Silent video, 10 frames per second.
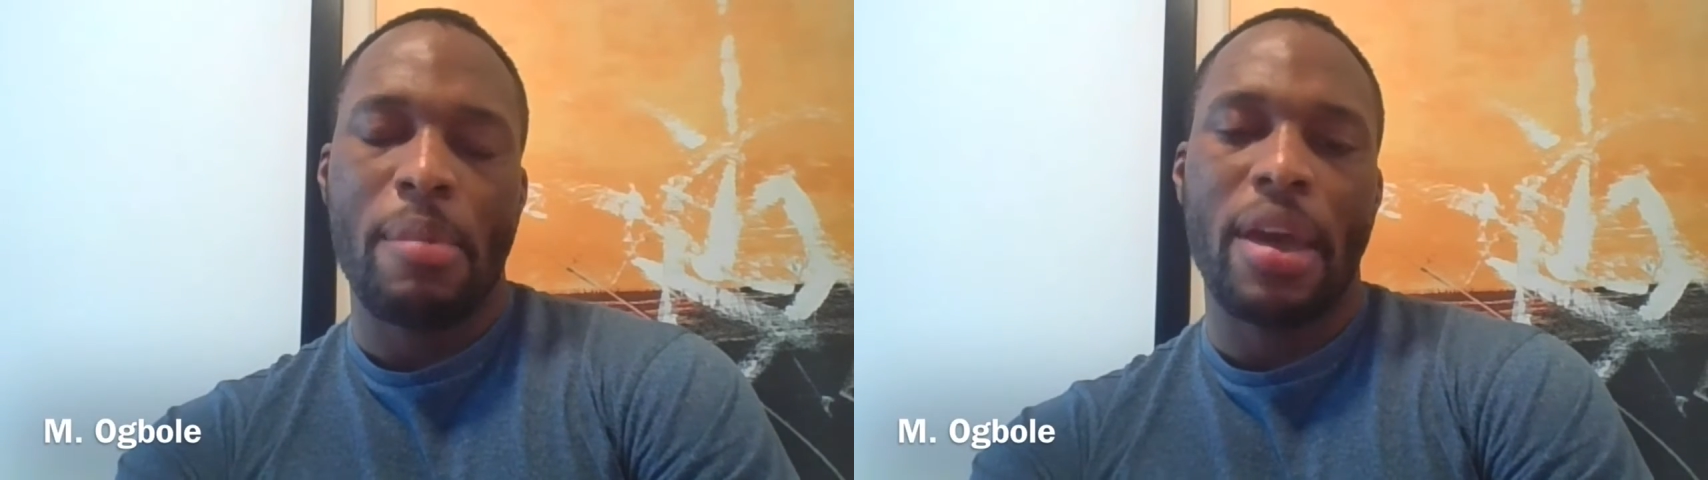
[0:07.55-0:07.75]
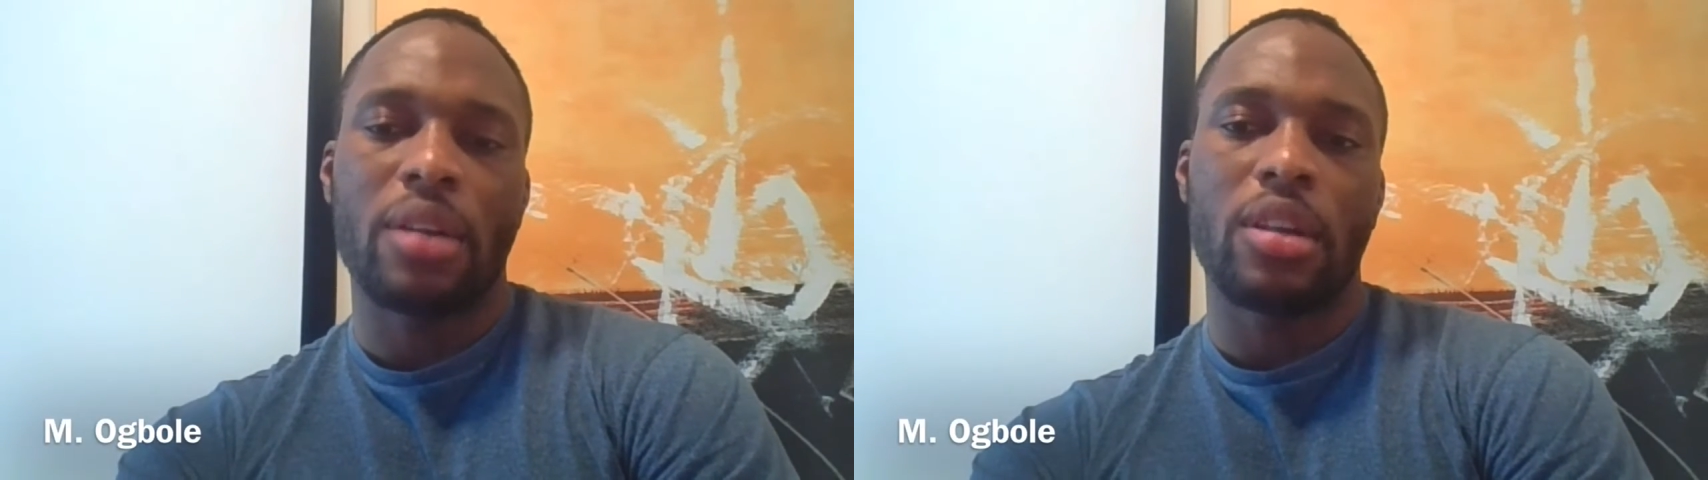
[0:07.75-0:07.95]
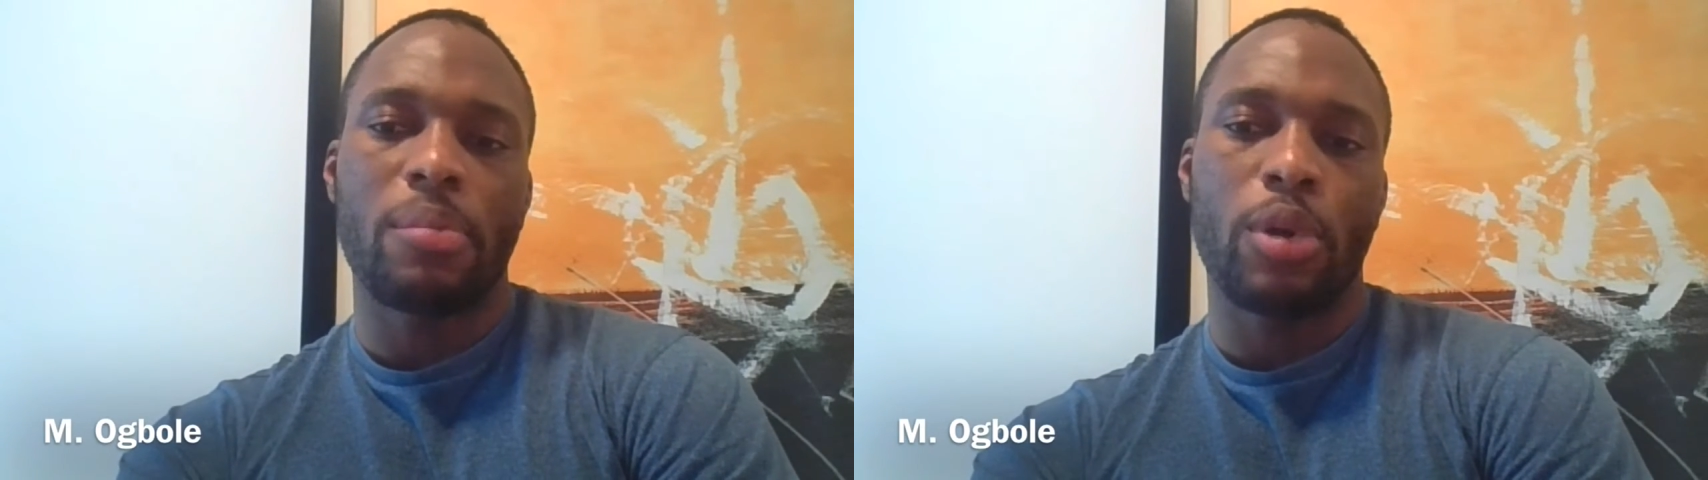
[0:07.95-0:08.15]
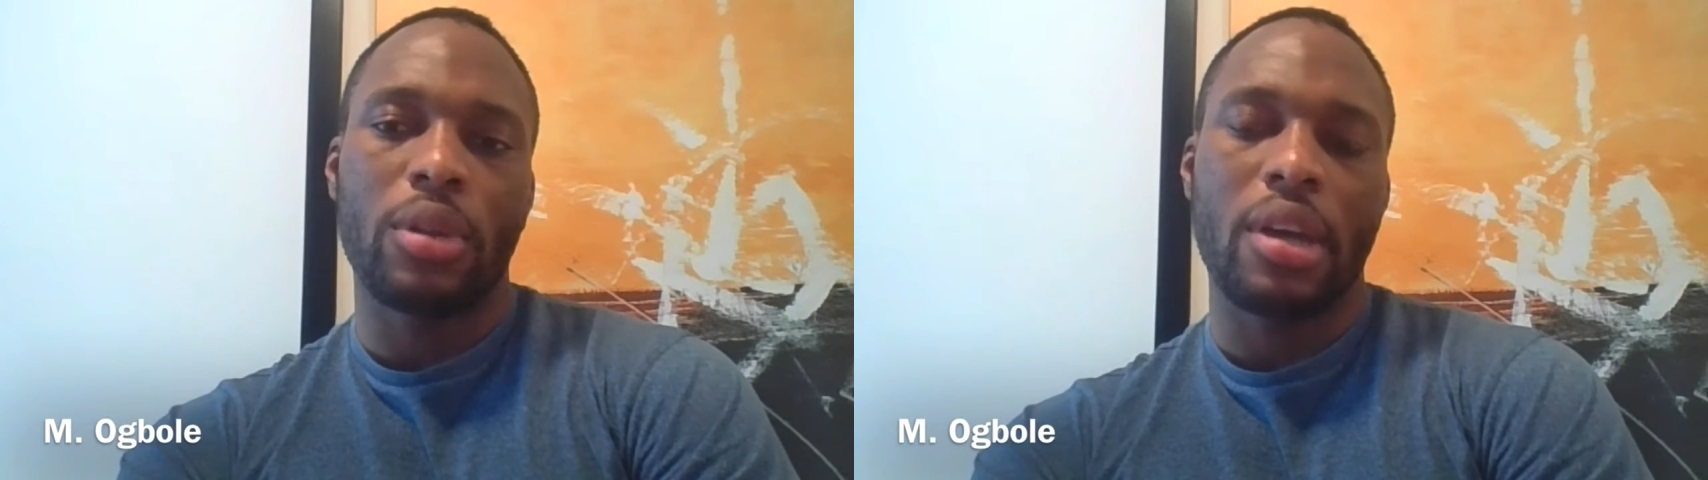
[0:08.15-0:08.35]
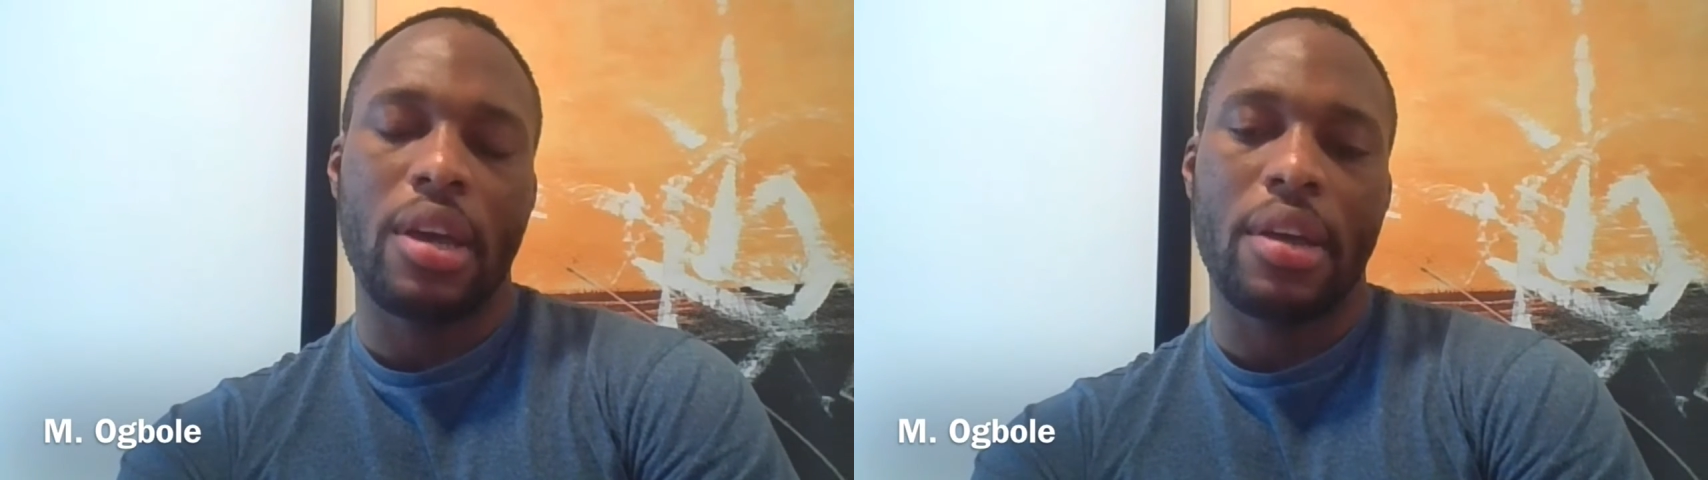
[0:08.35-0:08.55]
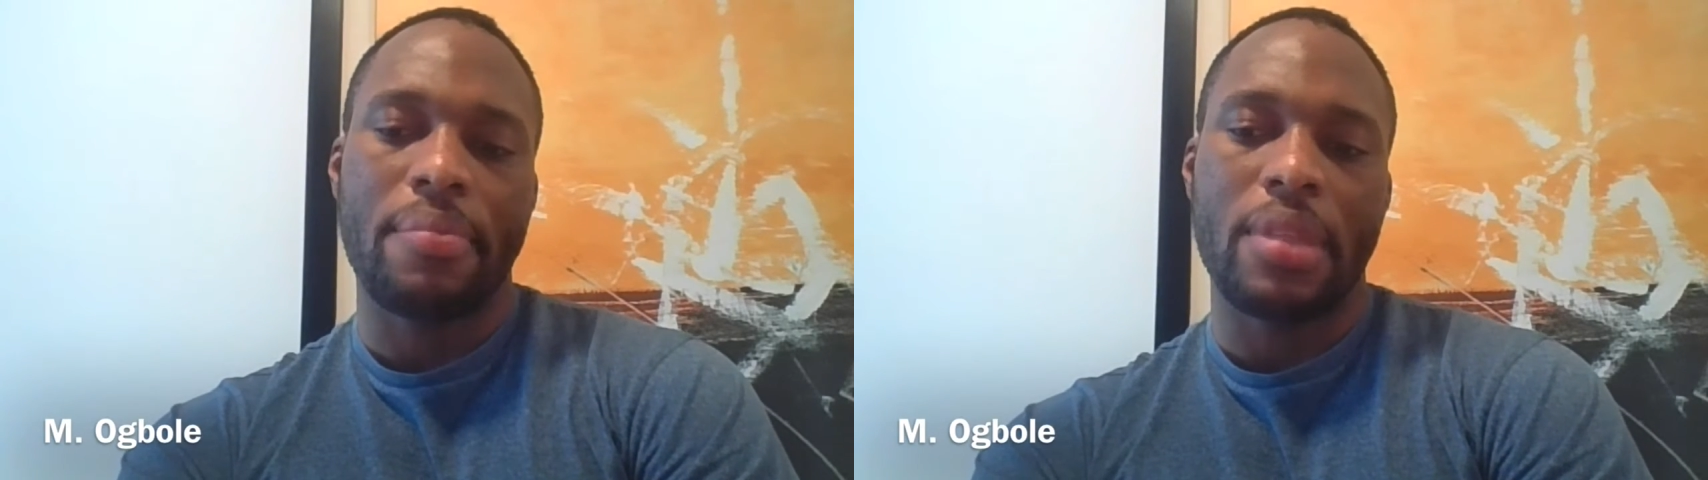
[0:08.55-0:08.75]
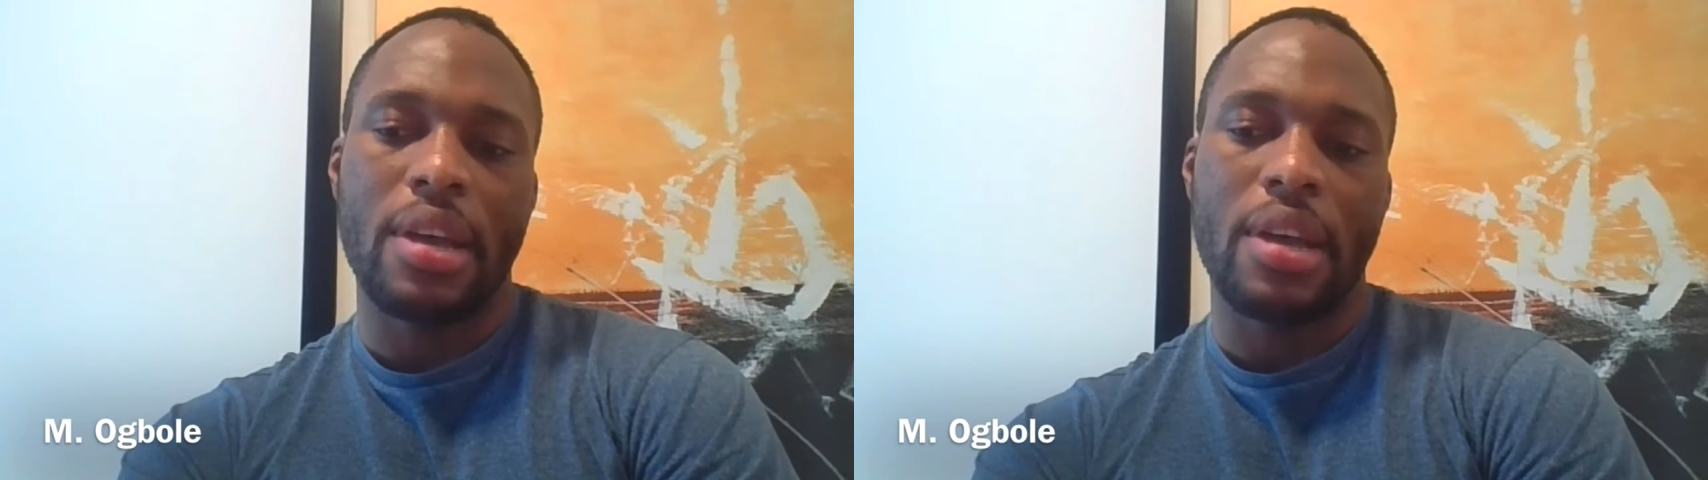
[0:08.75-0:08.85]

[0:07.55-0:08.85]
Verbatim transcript: Michael Agbole.